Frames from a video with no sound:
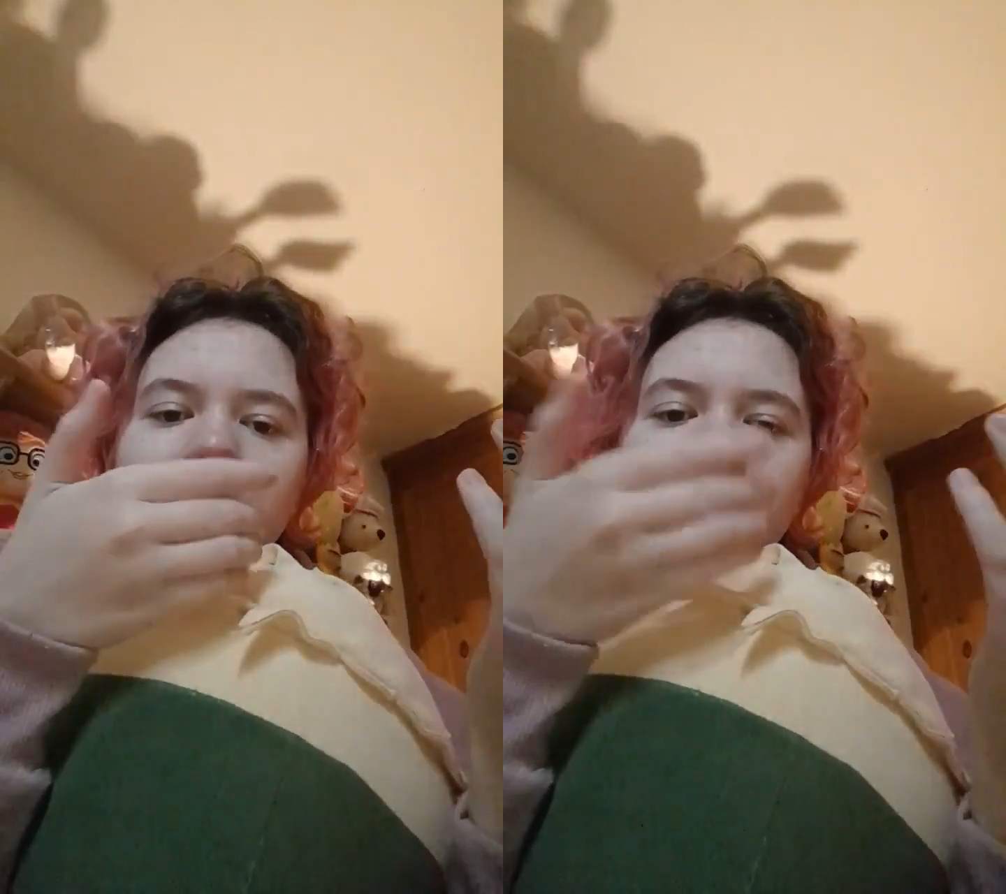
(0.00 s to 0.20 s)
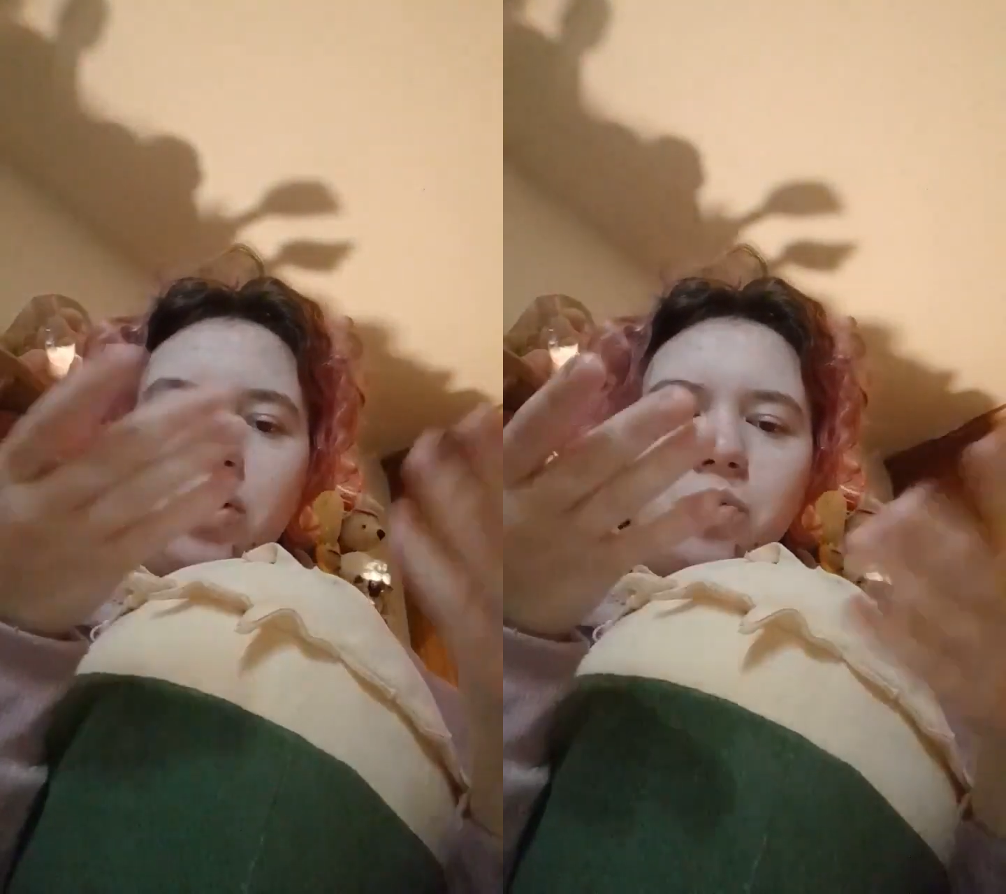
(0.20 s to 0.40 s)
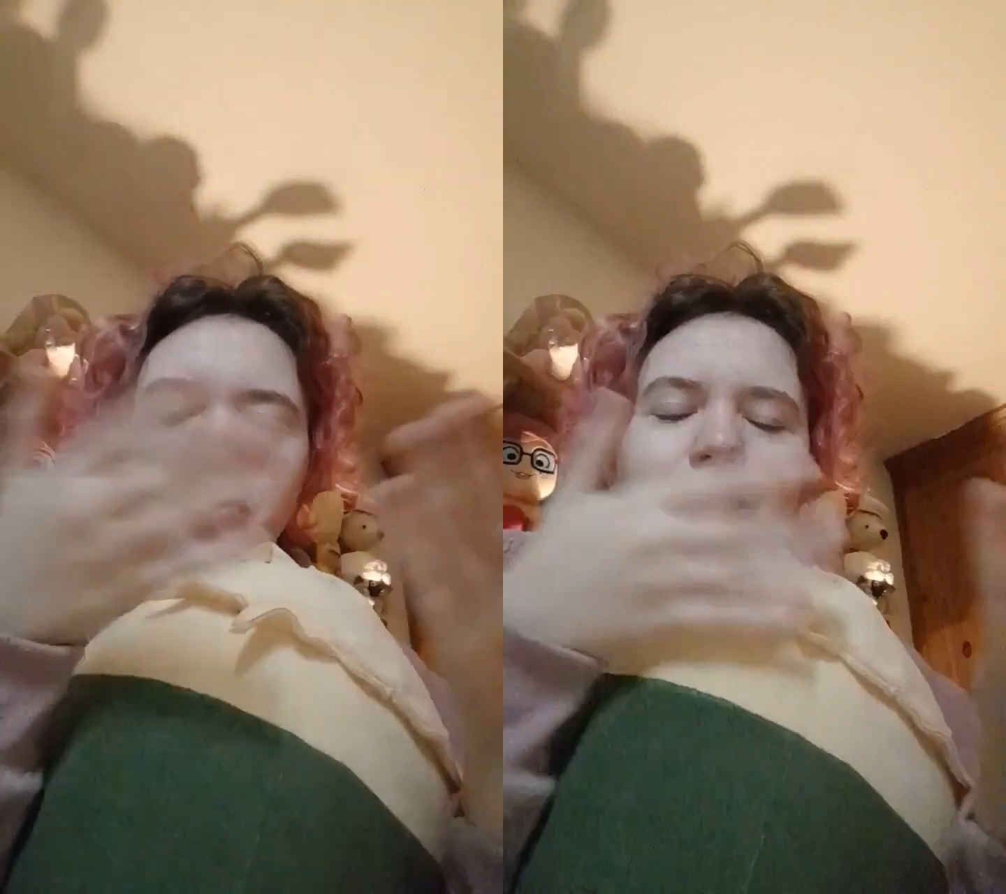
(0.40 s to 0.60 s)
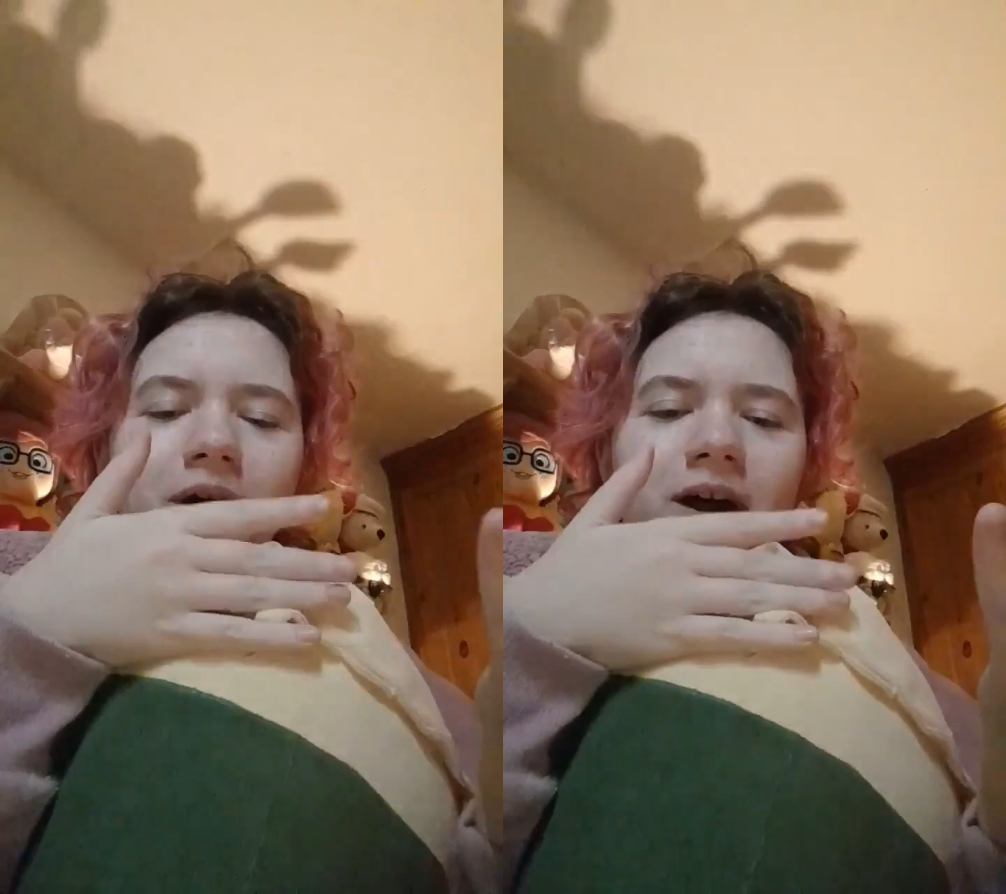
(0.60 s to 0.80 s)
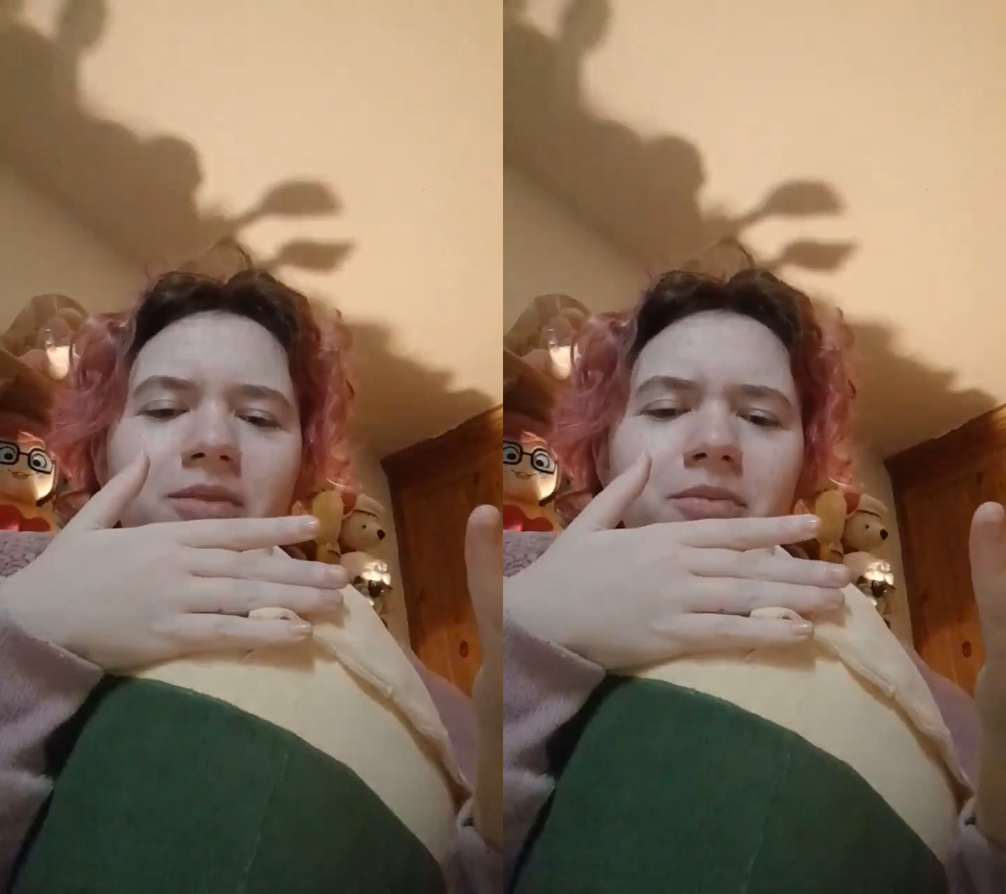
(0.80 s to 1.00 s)
you would
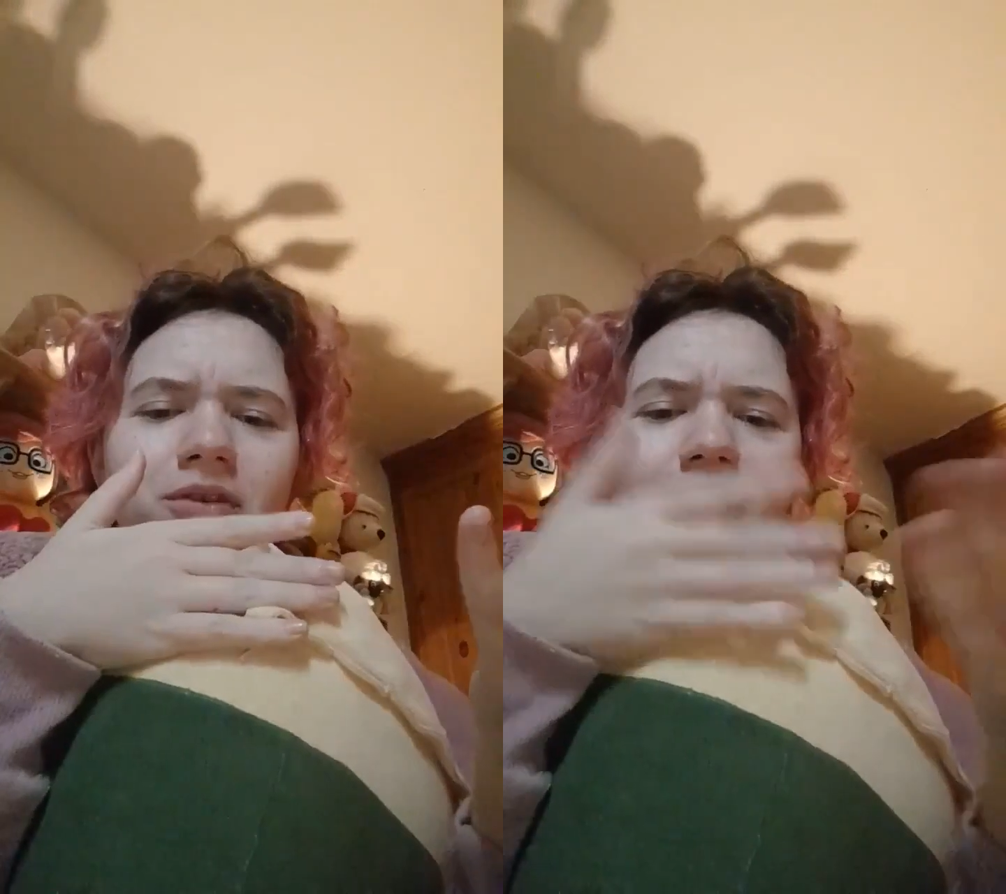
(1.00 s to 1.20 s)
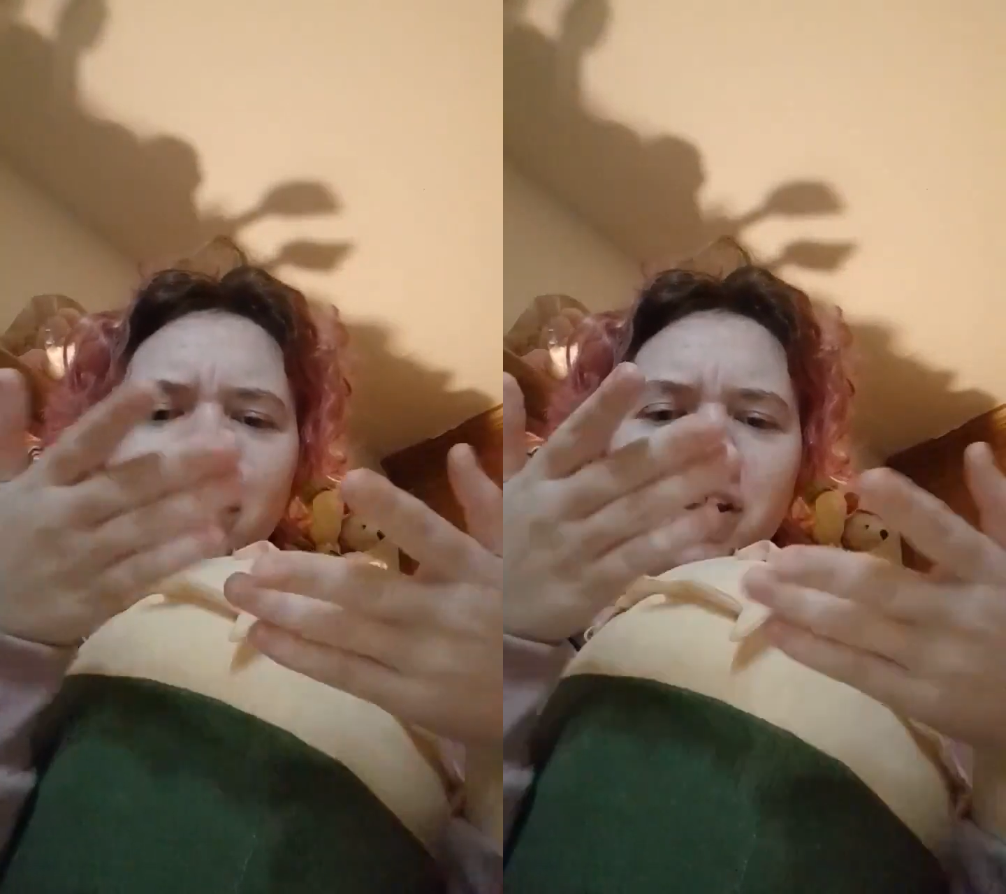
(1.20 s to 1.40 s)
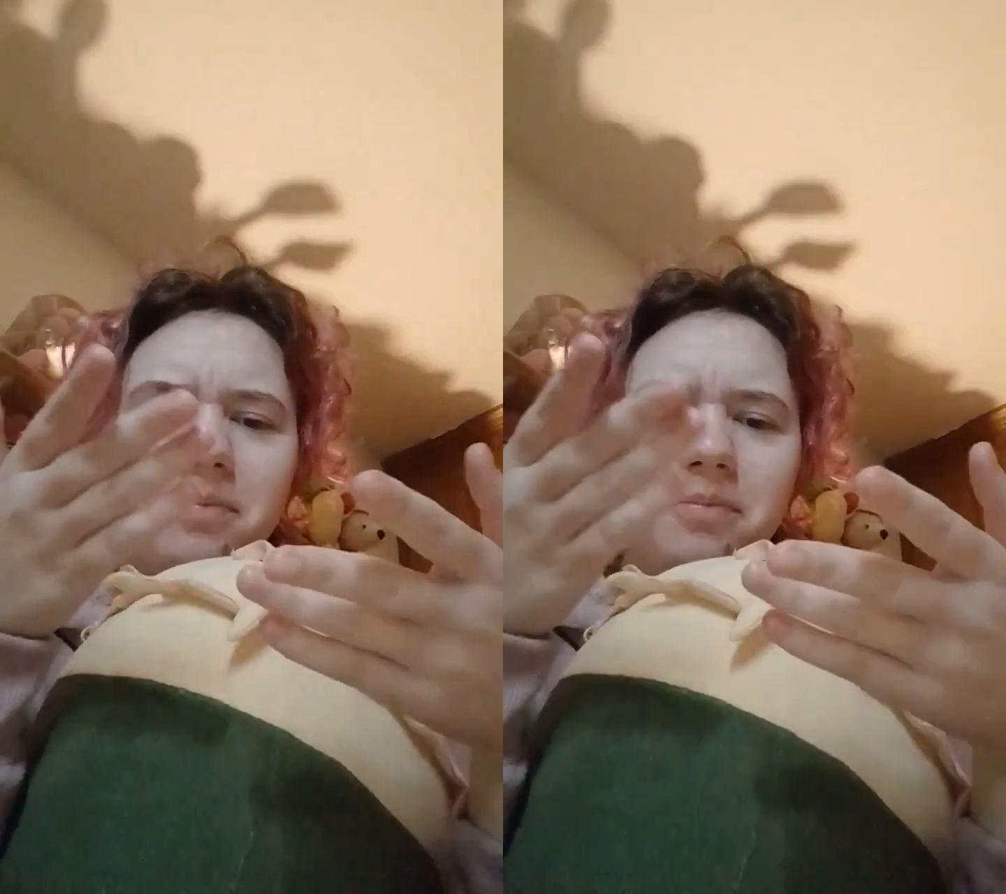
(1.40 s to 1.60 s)
buy them online,